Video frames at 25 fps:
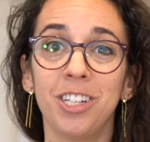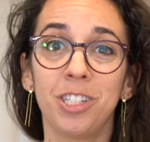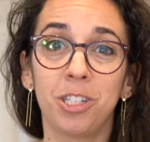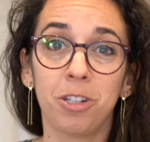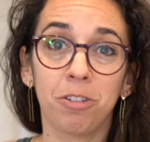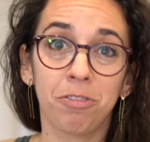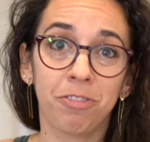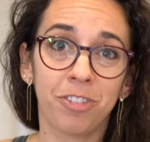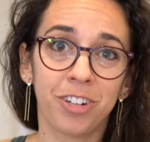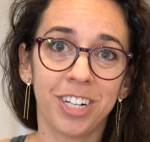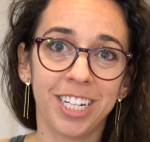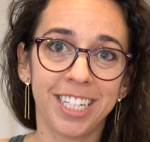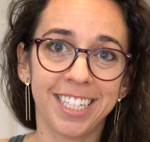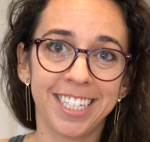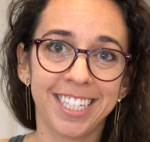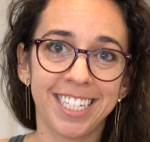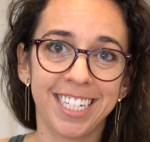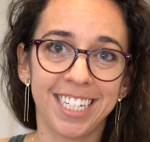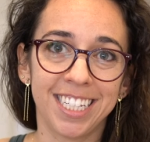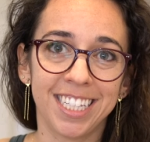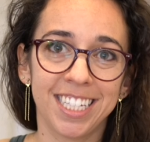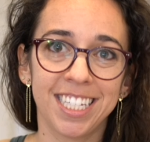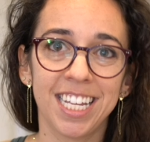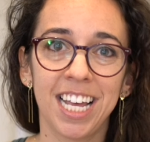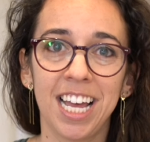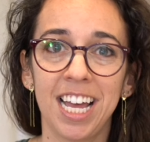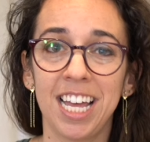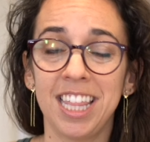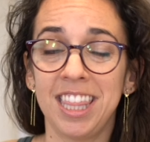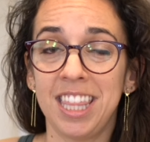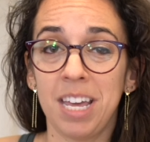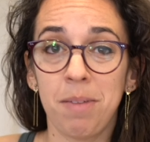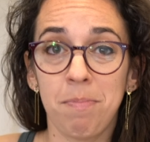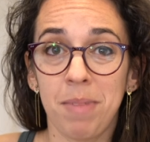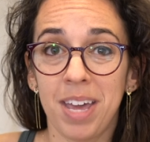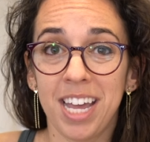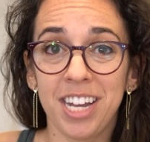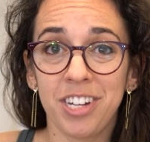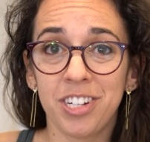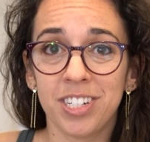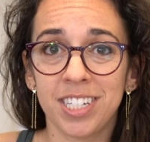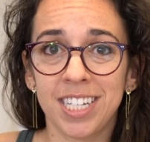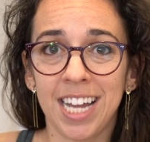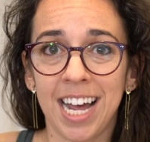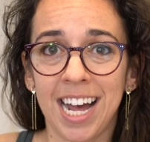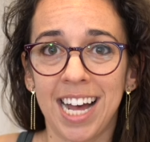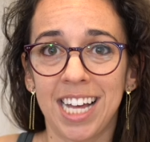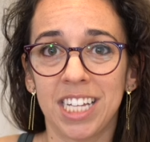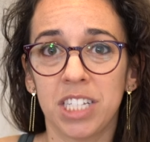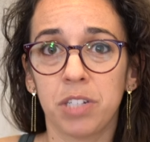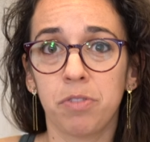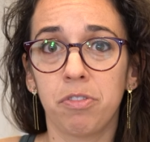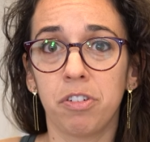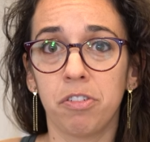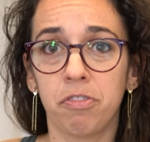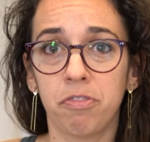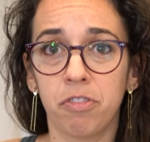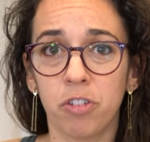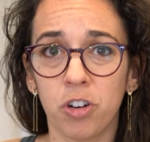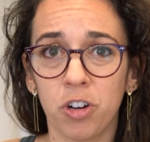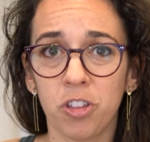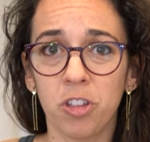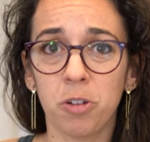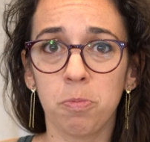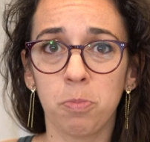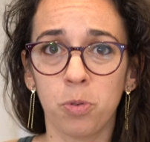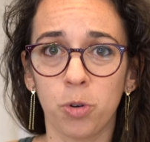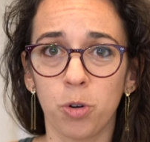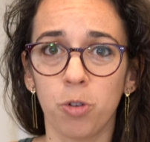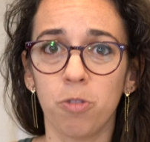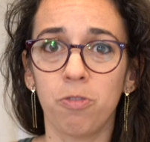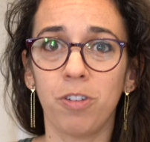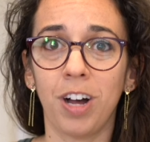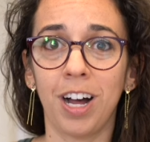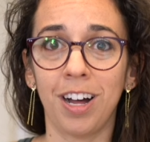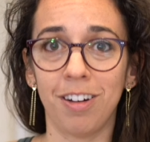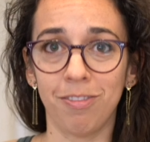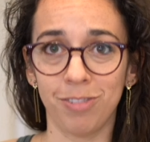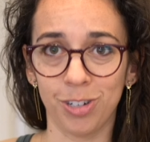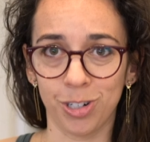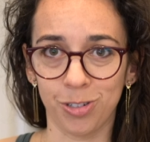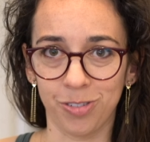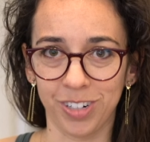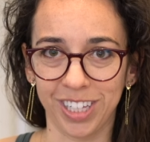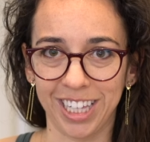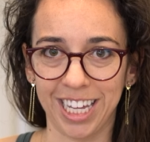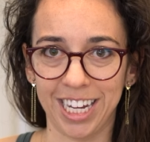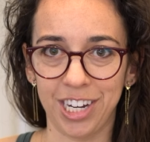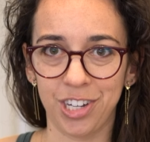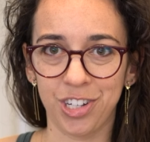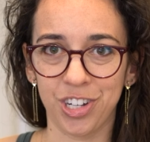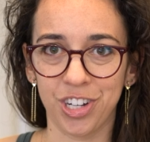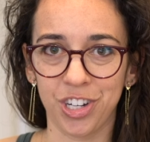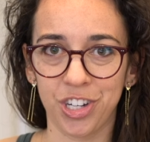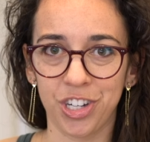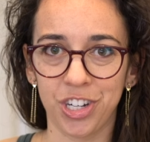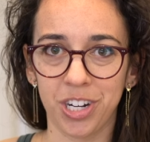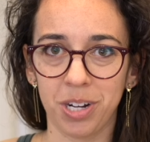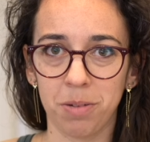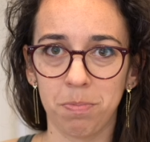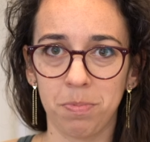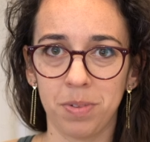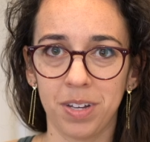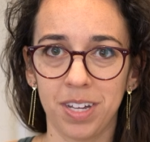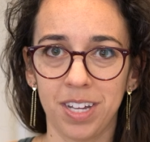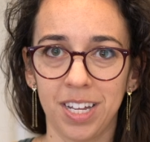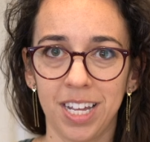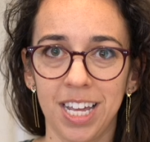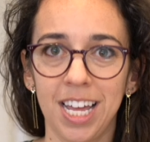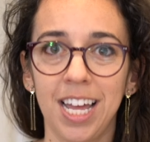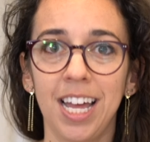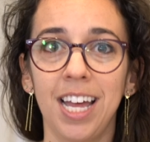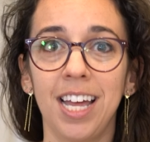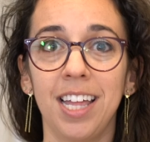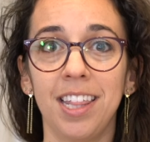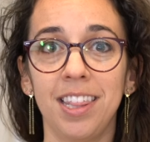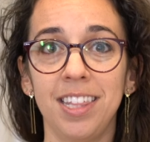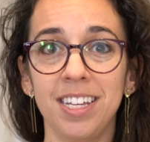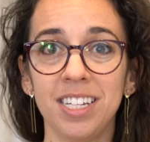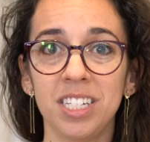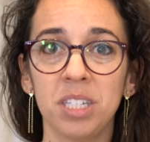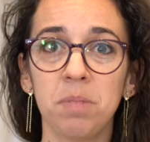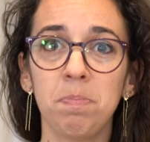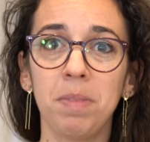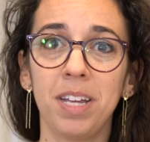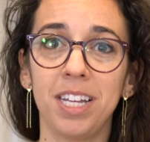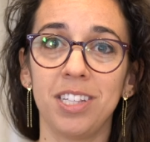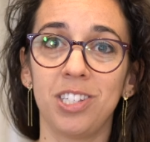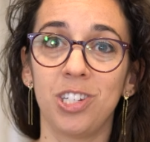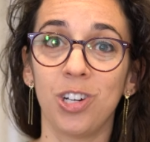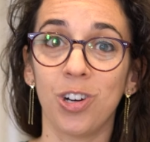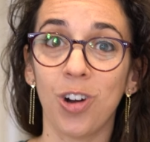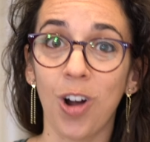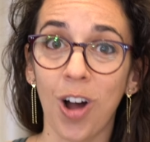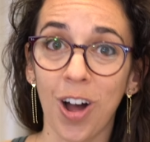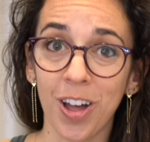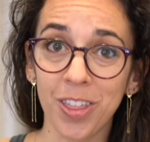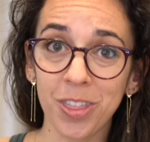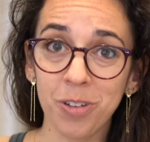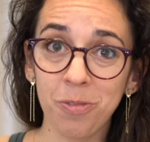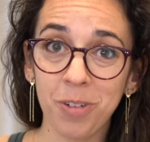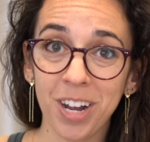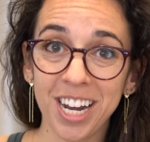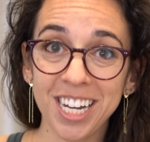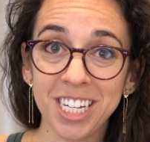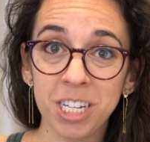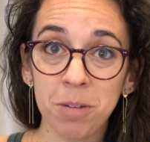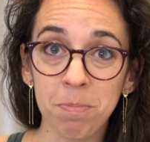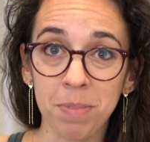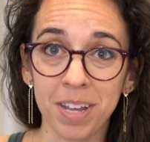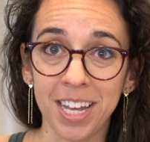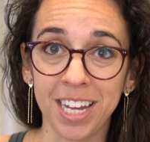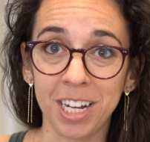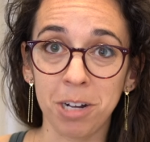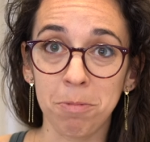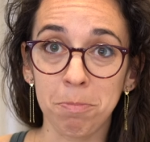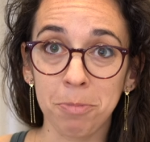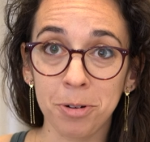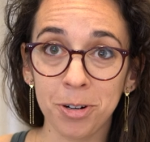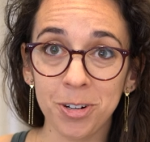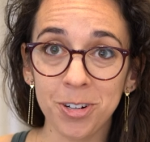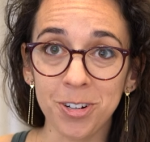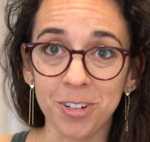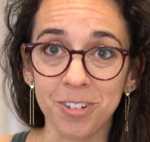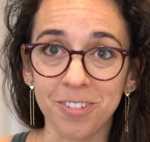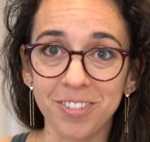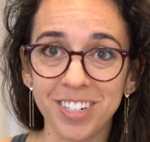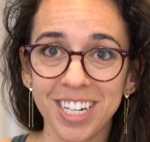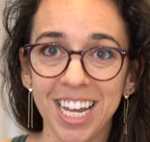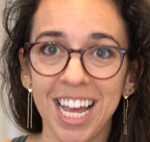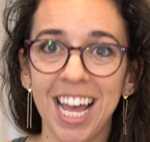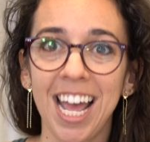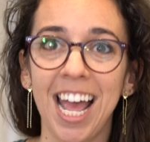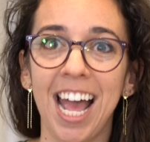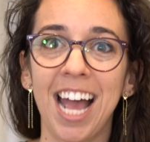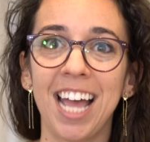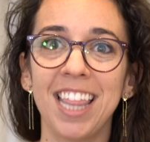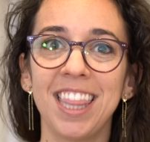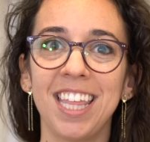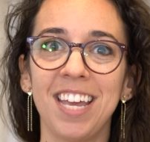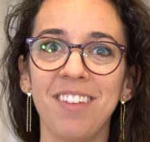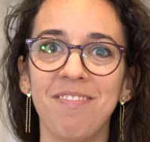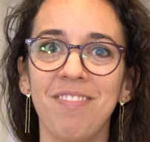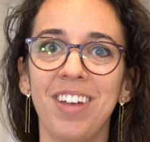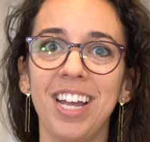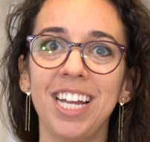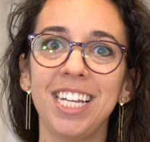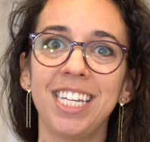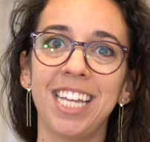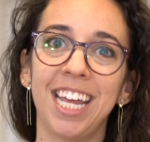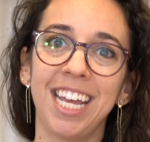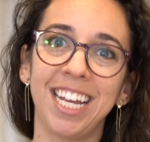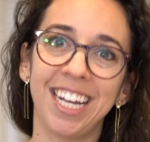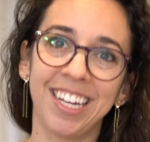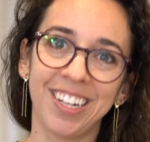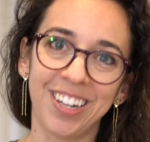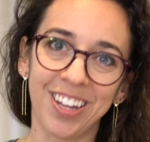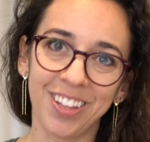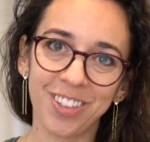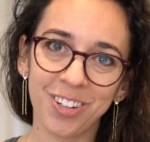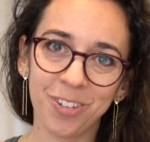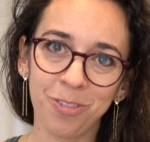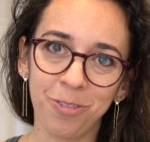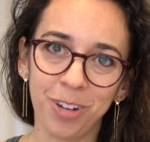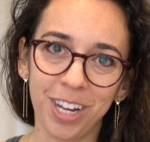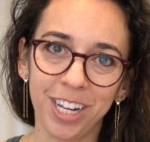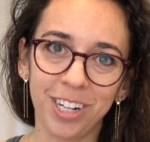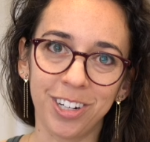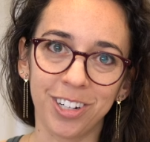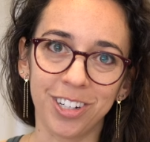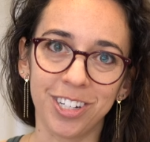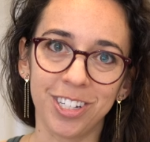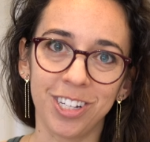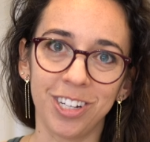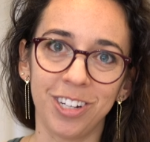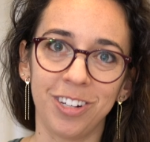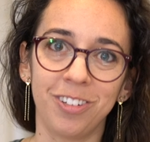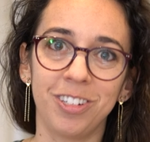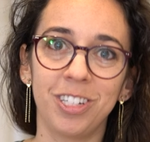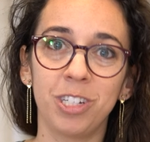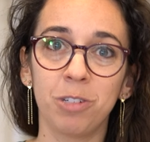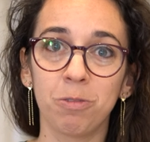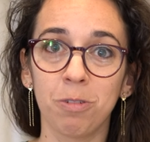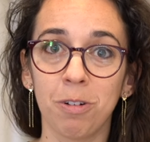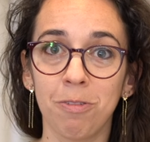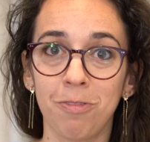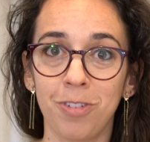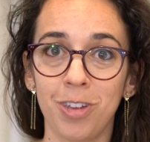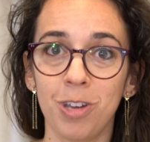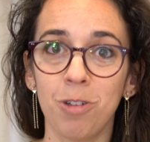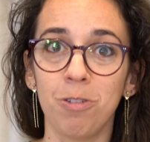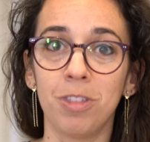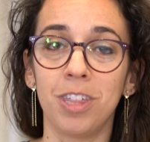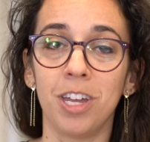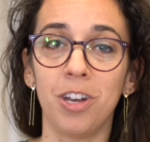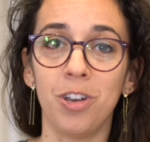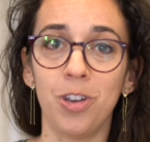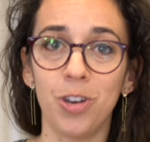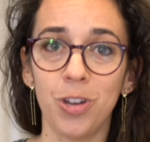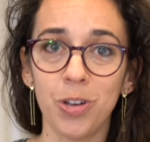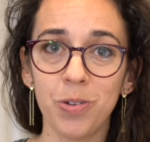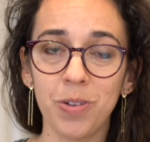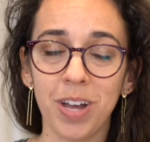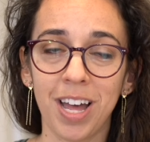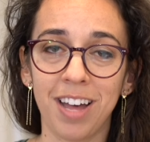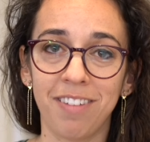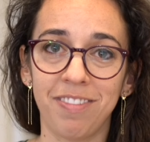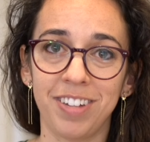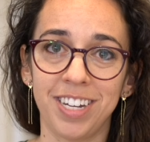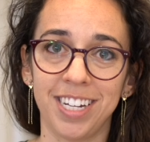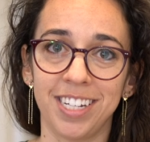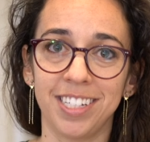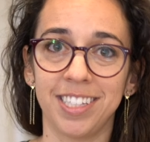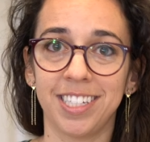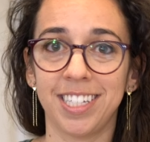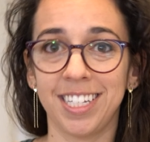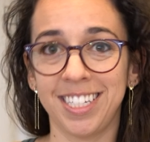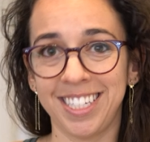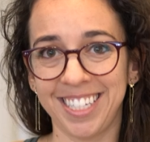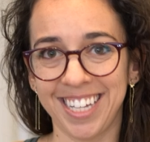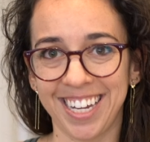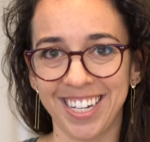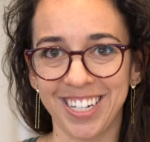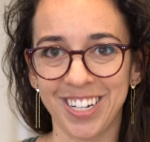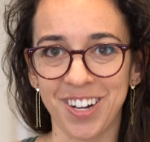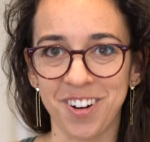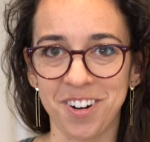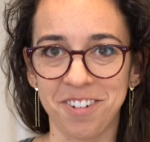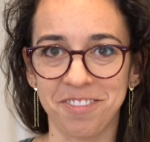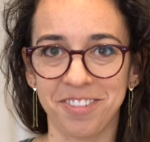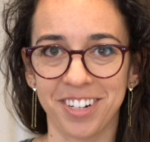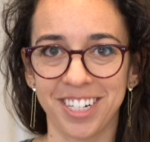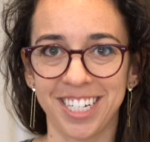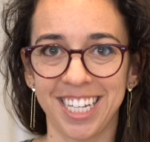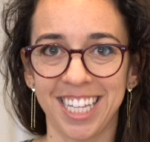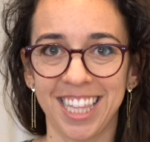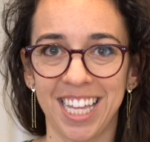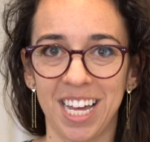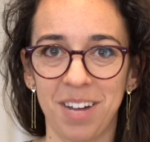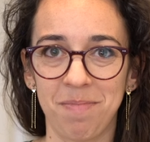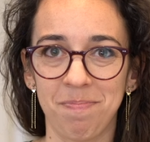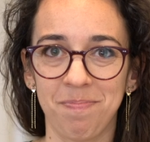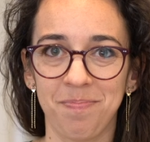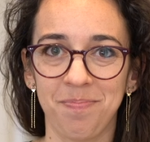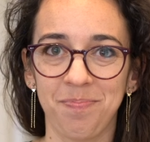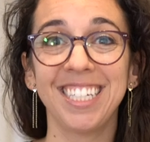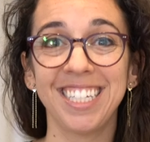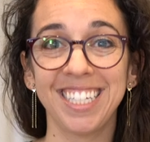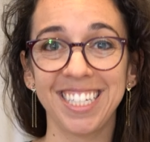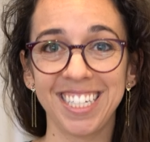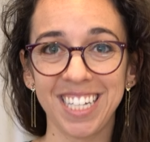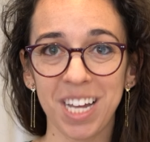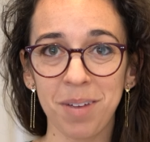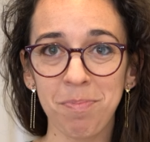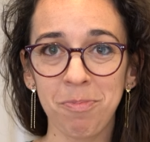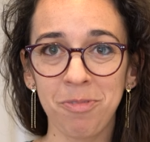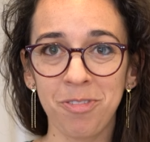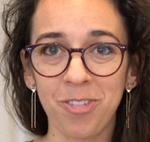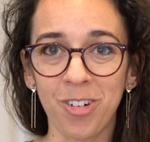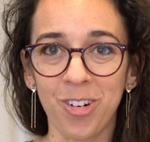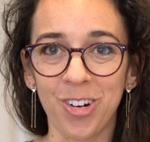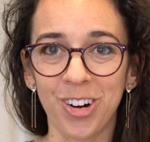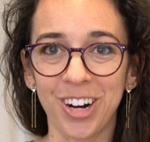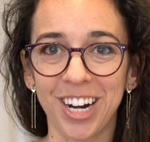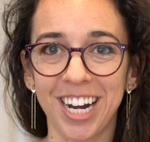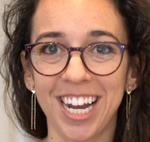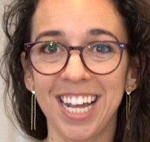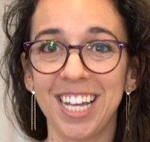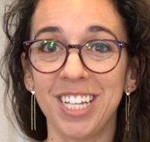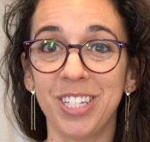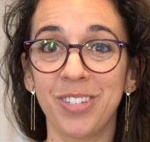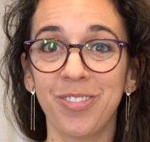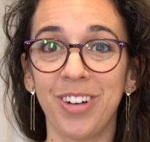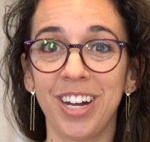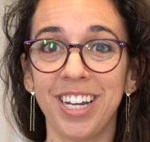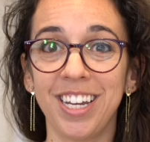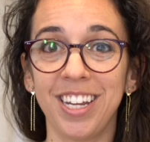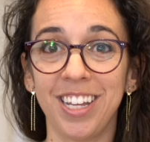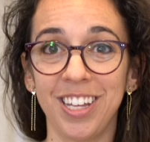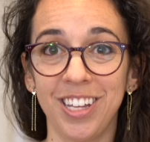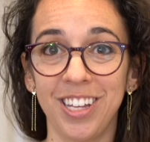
So for instance, they may just ask for further proof of your relationship. This means you're on the way to being approved, and they may take another week or two to review the new evidence sent over to them. Step 4 is when